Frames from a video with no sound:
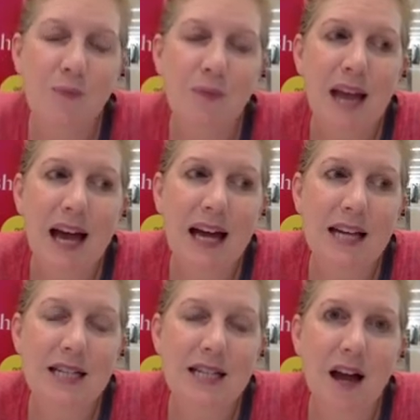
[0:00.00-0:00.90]

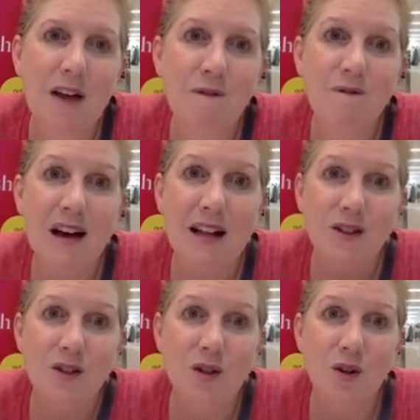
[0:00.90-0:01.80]
And I
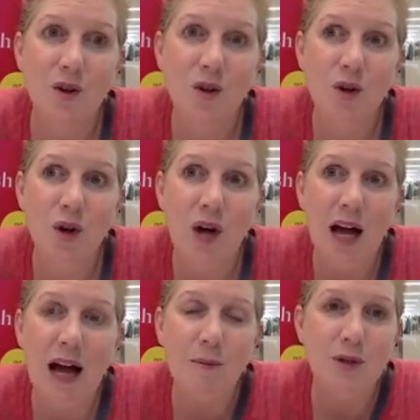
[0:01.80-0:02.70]
felt
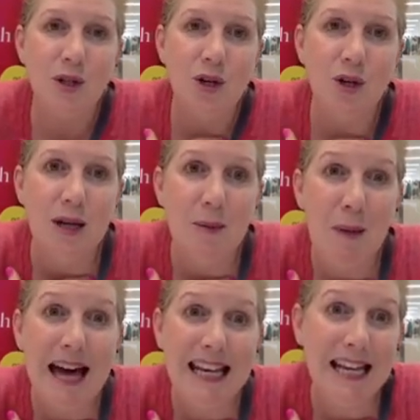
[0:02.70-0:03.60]
absolutely
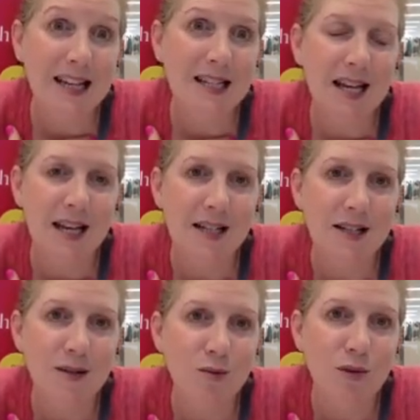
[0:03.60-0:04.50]
panicked
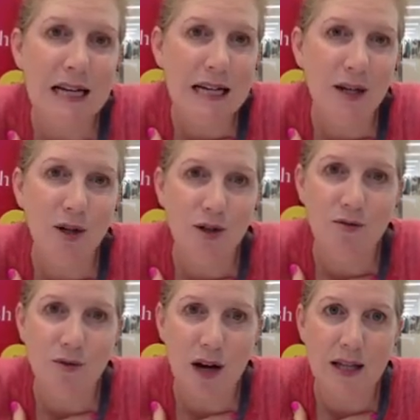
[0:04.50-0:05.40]
and really couldn't
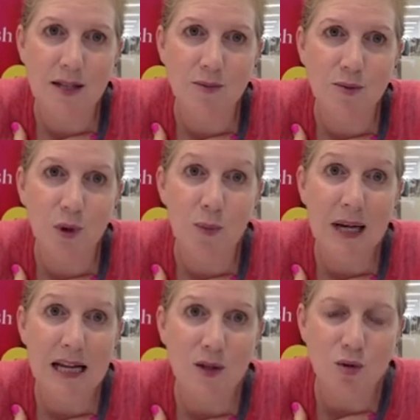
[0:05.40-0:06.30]
write
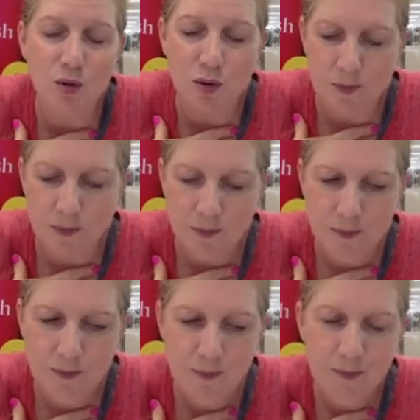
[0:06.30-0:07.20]
properly at all.
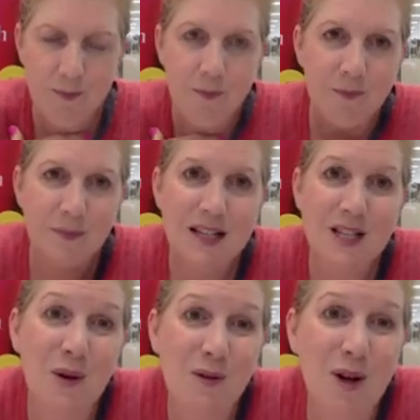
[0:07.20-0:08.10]

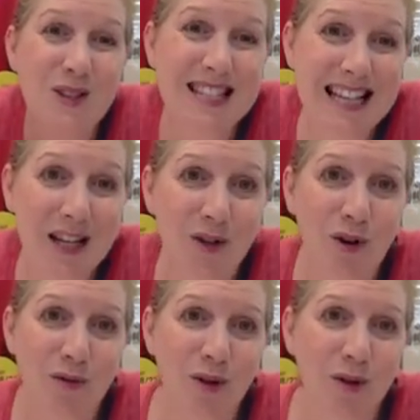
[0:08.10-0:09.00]
So I wrote this second
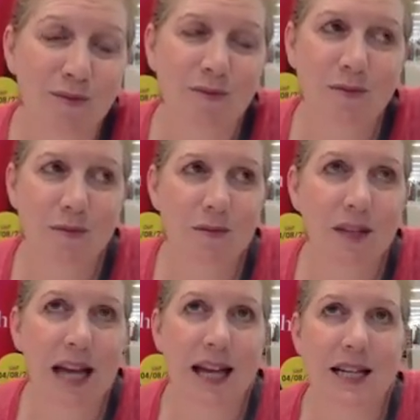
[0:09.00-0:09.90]
novel
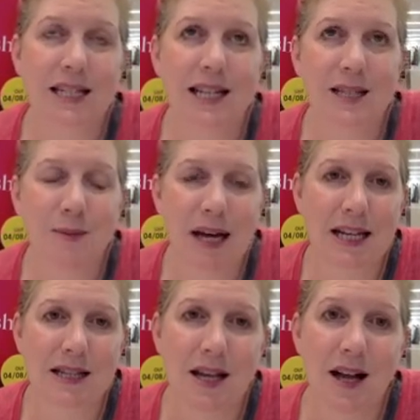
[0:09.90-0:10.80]
and I said to my
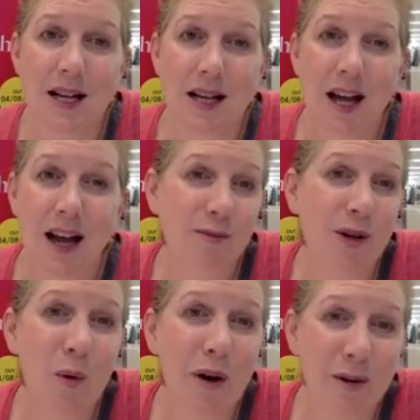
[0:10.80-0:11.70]
editor, I'm really
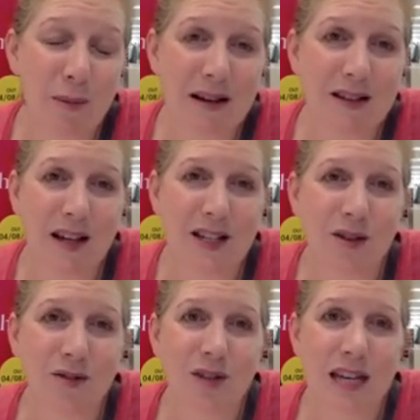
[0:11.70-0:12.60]
worried about it. I
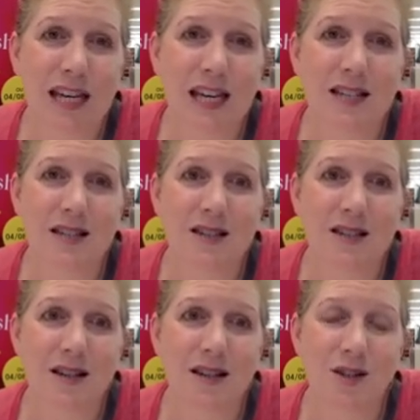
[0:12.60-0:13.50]
don't think it's
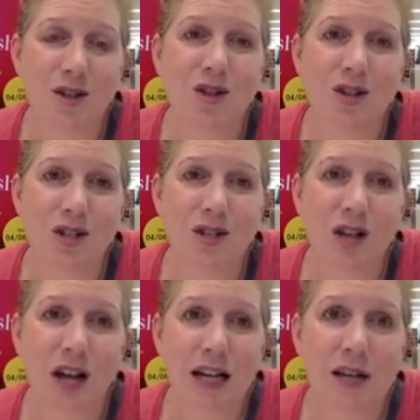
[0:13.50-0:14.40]
as good as
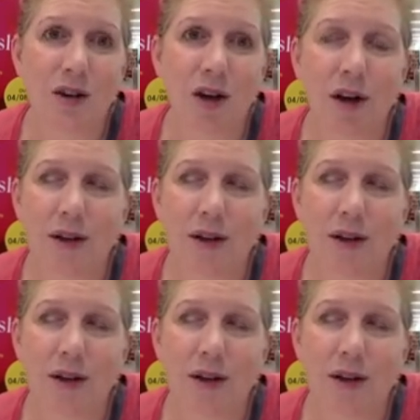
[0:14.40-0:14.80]
I Let You Go.